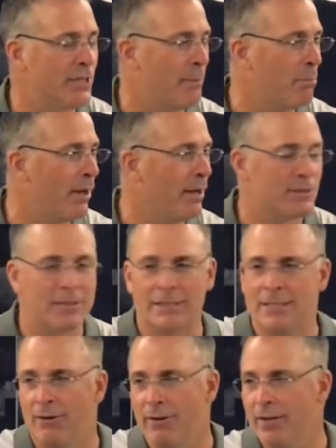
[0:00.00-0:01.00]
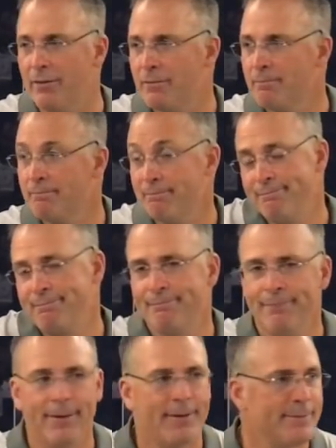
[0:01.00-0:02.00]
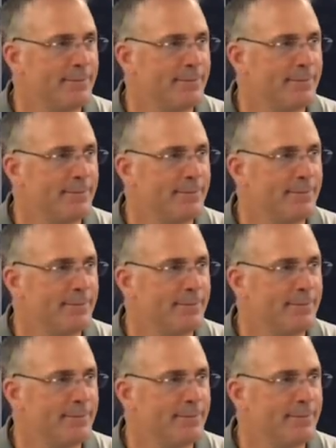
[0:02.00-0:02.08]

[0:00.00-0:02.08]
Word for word: and players. That's how it is. So.